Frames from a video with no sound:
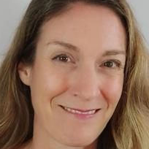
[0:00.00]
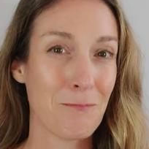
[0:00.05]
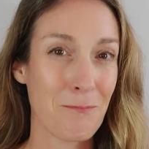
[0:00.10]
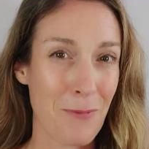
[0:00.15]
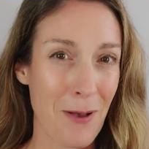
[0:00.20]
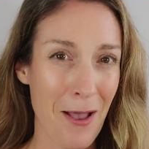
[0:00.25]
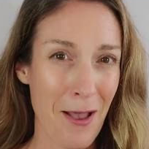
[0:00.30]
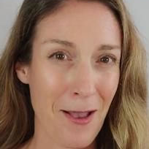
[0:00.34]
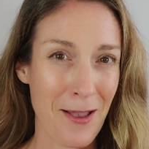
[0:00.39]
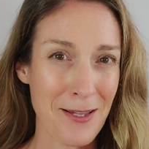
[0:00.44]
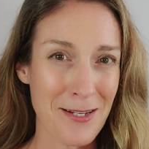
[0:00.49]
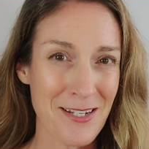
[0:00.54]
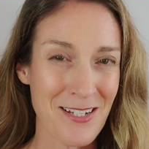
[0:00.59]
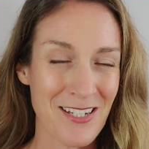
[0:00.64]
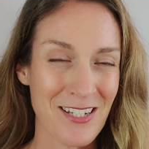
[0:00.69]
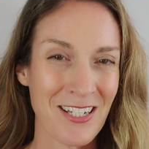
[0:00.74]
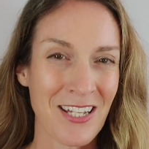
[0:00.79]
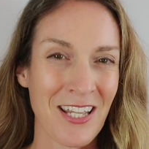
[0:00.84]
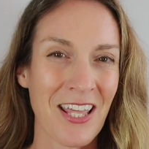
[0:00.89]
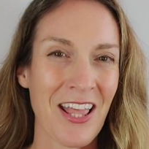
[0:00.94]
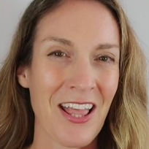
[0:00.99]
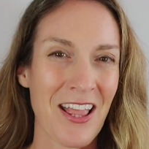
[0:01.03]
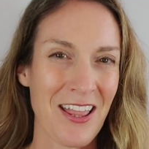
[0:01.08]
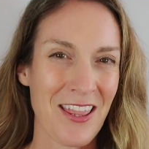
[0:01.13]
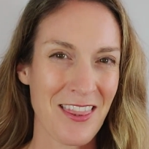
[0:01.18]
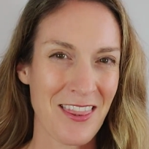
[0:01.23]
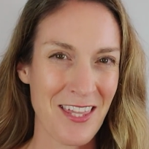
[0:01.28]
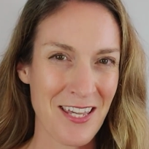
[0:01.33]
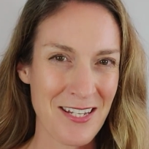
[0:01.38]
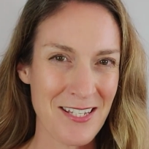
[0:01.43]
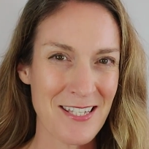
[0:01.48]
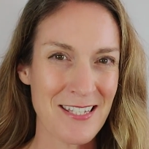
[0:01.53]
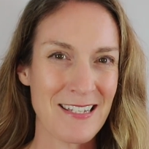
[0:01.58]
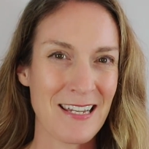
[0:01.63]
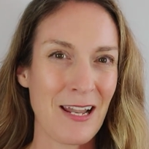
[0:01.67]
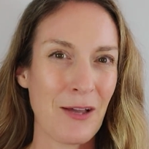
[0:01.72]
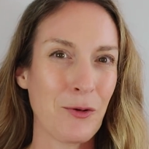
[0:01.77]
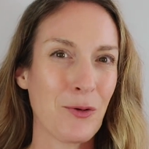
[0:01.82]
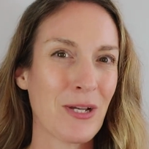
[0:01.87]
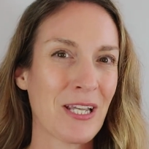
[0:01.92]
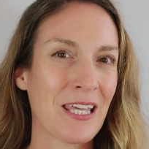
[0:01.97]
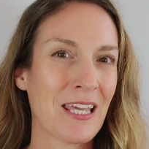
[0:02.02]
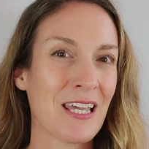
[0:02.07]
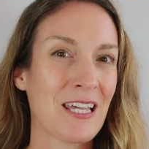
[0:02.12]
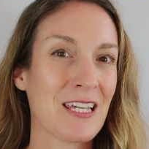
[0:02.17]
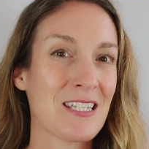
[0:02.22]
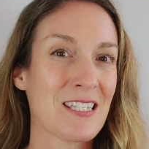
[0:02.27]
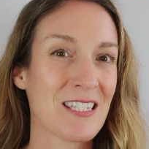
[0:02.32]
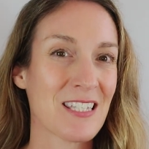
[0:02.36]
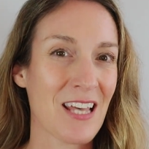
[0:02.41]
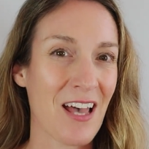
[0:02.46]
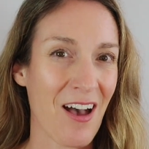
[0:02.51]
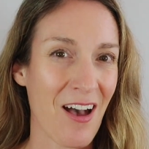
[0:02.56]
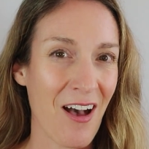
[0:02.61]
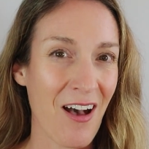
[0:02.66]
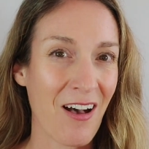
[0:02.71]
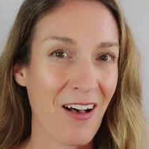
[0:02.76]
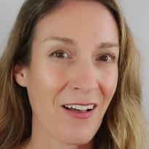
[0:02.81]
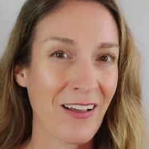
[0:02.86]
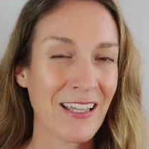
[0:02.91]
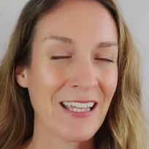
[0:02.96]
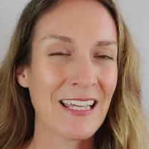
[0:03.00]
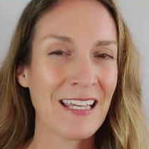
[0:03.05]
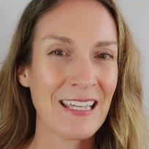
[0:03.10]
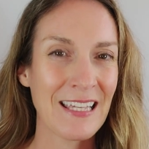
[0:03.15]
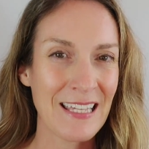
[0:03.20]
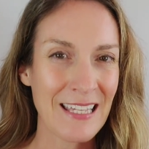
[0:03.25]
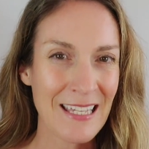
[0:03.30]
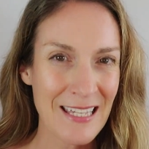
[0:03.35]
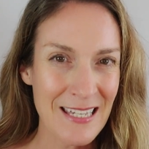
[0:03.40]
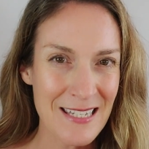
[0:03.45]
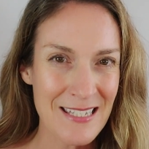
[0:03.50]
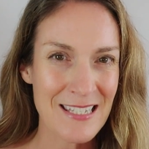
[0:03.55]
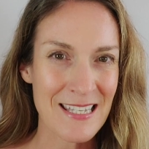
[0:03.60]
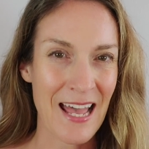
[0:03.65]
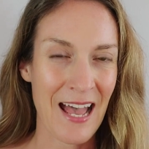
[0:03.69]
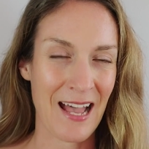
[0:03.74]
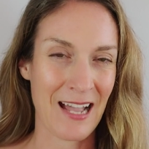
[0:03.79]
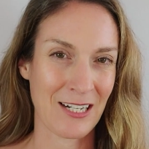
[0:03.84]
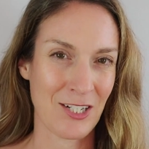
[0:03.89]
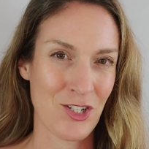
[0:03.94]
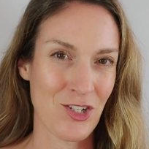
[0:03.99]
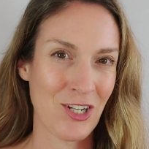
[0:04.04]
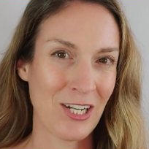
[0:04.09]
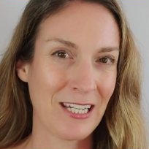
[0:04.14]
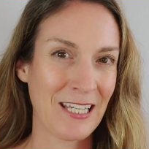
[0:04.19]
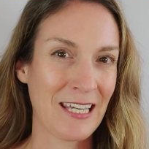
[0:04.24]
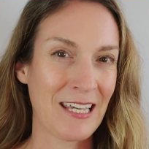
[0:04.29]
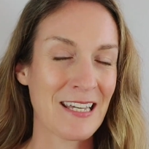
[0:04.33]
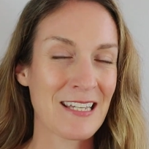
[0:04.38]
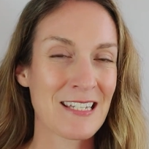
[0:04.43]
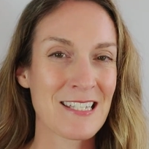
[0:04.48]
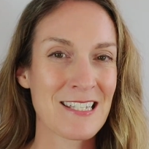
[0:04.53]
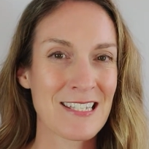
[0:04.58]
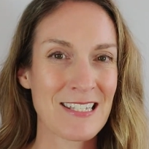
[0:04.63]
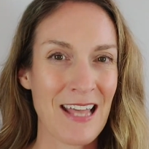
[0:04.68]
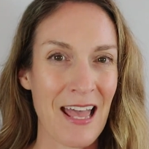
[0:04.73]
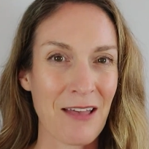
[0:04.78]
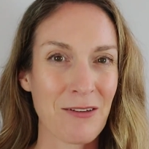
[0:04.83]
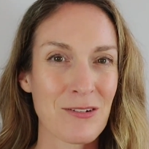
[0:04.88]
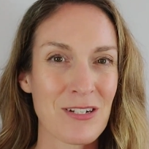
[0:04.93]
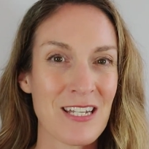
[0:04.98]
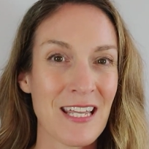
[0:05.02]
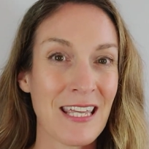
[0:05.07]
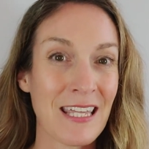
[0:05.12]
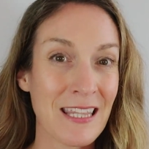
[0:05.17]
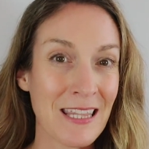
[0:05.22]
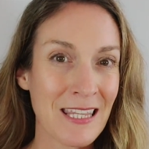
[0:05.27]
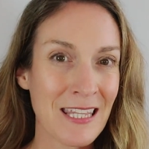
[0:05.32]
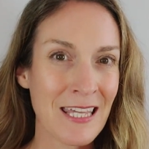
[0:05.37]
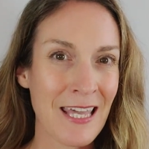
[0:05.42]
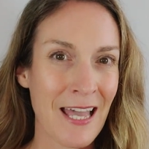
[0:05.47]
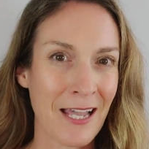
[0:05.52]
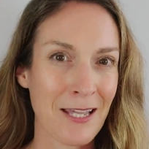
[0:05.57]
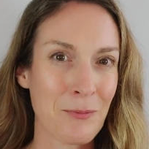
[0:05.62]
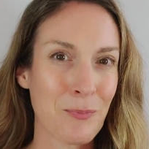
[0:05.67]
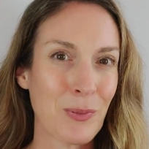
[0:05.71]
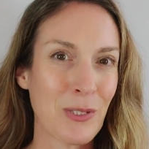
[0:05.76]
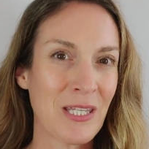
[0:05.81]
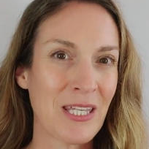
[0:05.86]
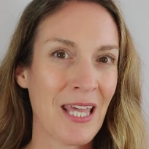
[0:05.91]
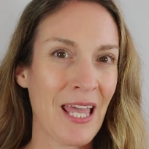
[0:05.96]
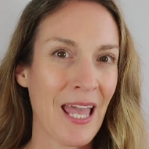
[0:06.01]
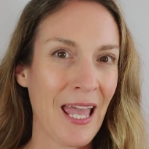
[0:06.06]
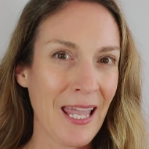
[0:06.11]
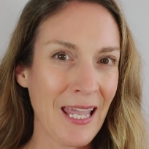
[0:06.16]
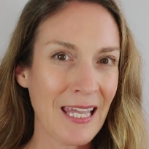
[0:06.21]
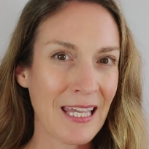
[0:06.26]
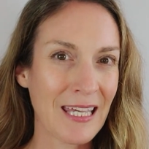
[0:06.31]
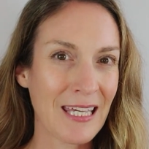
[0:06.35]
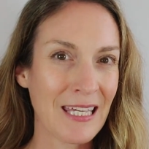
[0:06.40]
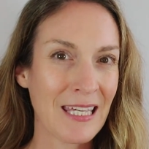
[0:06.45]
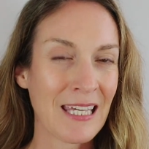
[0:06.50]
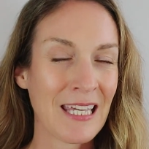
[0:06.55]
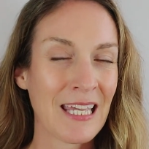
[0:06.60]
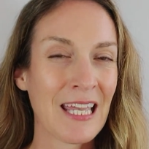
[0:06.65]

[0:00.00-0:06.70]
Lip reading: But this lowercase r is actually a sound in the IPA,